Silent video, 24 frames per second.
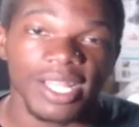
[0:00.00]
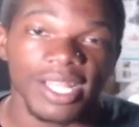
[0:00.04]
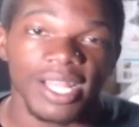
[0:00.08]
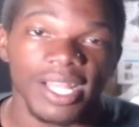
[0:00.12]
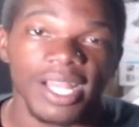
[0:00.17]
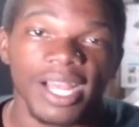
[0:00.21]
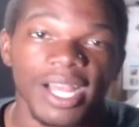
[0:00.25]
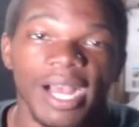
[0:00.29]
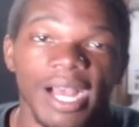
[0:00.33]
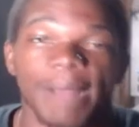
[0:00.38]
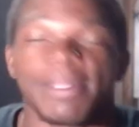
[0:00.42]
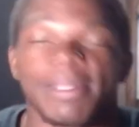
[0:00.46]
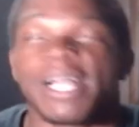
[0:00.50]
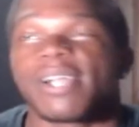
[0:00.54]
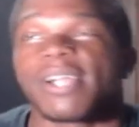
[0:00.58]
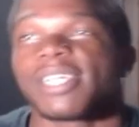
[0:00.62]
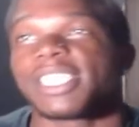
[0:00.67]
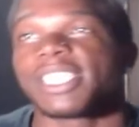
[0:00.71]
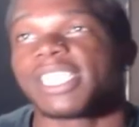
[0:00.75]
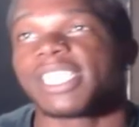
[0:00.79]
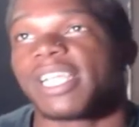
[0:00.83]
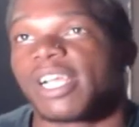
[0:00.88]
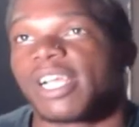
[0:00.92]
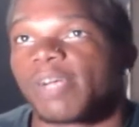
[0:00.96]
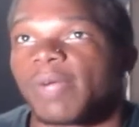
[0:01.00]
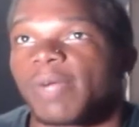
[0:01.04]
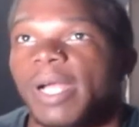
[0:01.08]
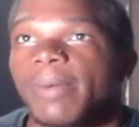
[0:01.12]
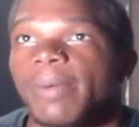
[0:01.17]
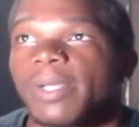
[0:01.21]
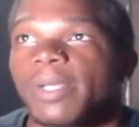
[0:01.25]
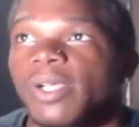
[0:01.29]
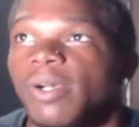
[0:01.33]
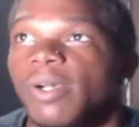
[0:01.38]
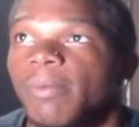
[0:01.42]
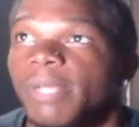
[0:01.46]
I'm not going to say that probably
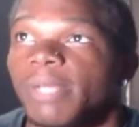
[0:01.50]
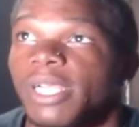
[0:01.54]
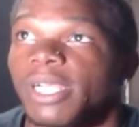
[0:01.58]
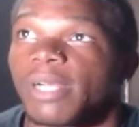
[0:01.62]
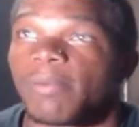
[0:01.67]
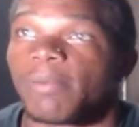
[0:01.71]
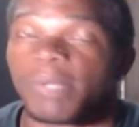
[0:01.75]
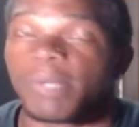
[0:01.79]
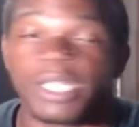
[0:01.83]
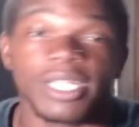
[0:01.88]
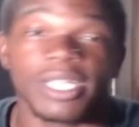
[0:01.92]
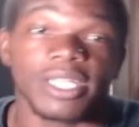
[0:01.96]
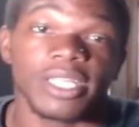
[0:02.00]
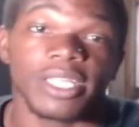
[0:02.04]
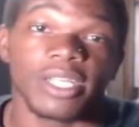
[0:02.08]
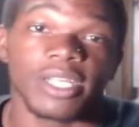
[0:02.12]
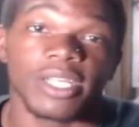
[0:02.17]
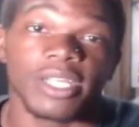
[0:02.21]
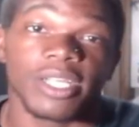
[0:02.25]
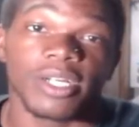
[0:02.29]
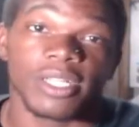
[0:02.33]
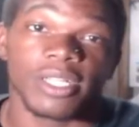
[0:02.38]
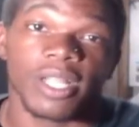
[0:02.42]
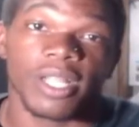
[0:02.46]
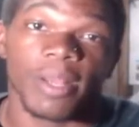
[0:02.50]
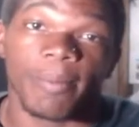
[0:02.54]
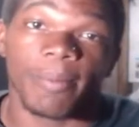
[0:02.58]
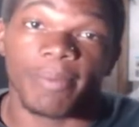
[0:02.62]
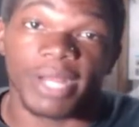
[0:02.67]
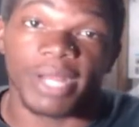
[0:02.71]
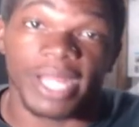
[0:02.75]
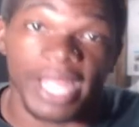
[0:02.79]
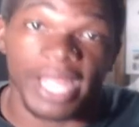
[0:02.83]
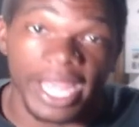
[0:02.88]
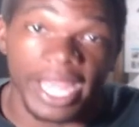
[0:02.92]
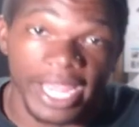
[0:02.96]
going to be completely gone,
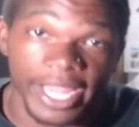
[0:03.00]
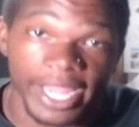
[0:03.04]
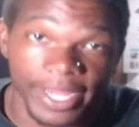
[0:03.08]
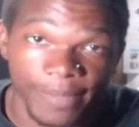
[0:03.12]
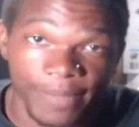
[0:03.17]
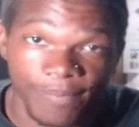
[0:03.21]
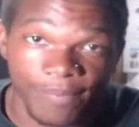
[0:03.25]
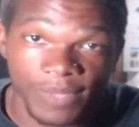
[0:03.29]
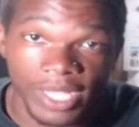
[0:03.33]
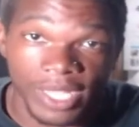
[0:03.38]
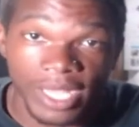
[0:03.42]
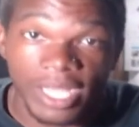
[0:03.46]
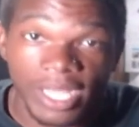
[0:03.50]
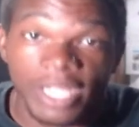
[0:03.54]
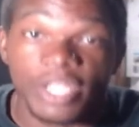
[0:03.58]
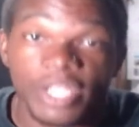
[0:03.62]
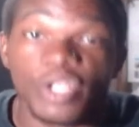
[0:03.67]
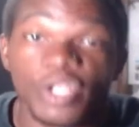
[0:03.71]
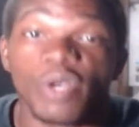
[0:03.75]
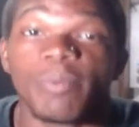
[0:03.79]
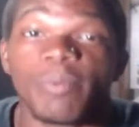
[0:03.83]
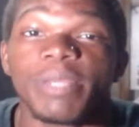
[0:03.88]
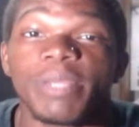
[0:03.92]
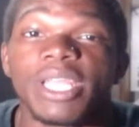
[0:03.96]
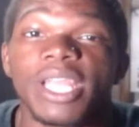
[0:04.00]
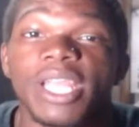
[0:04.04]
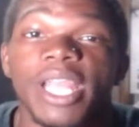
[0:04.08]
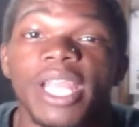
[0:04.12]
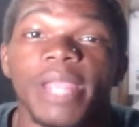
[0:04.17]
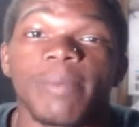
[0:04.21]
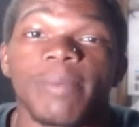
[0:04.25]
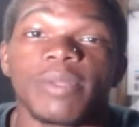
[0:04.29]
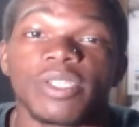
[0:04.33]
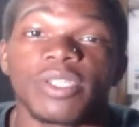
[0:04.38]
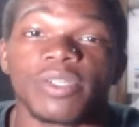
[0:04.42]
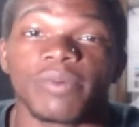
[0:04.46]
but hey, you'll be
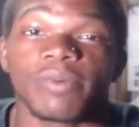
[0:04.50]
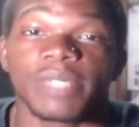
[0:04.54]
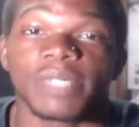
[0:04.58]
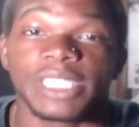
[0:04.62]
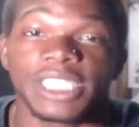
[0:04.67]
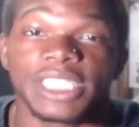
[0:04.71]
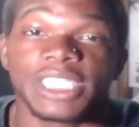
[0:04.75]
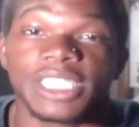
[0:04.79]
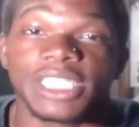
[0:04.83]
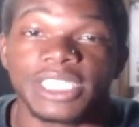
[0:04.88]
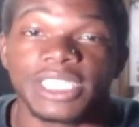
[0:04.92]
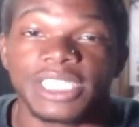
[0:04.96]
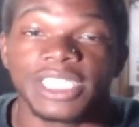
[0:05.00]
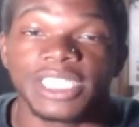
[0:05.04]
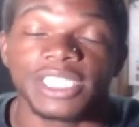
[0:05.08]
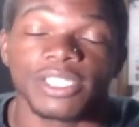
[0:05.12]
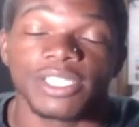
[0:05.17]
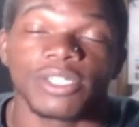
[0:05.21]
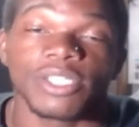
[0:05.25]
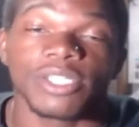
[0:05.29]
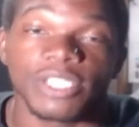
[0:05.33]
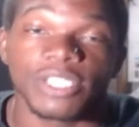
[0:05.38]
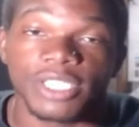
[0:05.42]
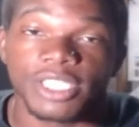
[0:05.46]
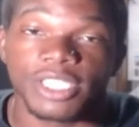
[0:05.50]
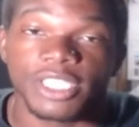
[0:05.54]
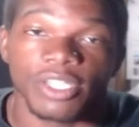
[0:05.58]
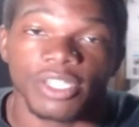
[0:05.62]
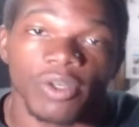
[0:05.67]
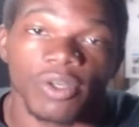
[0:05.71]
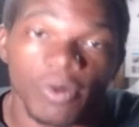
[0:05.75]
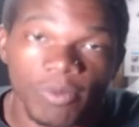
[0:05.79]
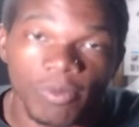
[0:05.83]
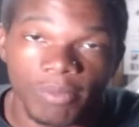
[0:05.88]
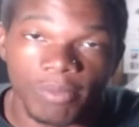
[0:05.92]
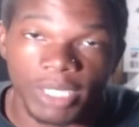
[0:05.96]
able to resist these urges
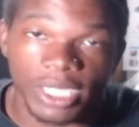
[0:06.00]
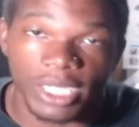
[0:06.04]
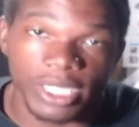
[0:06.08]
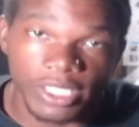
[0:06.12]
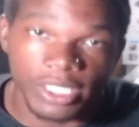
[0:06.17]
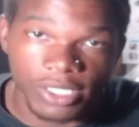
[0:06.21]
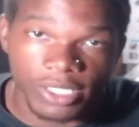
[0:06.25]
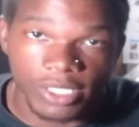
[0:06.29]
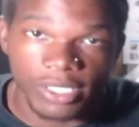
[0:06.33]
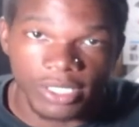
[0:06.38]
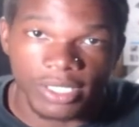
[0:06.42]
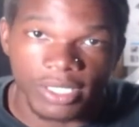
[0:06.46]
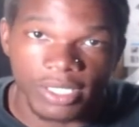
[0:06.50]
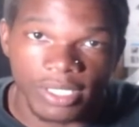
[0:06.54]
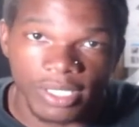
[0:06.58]
so much.